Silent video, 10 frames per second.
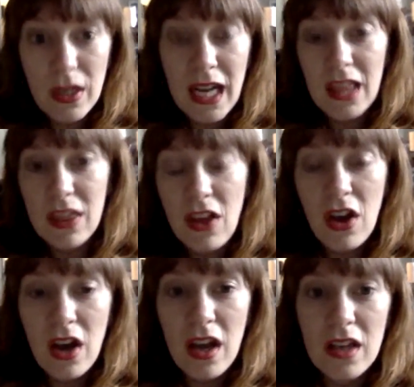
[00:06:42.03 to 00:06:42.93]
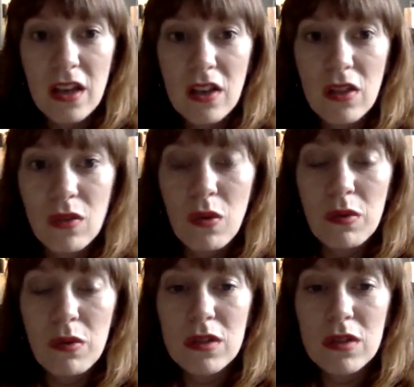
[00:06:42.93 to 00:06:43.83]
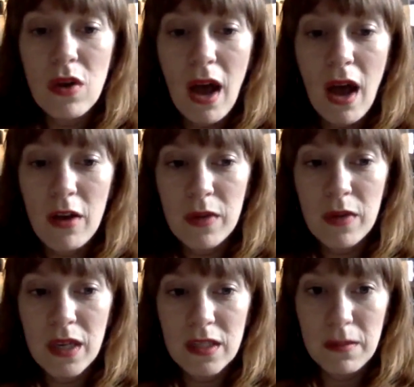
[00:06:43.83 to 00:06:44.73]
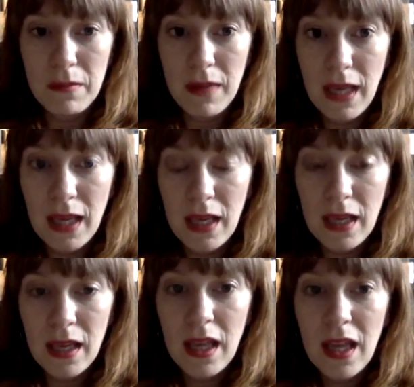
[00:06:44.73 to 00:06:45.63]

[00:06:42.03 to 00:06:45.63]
And I thought what was so eye-opening to me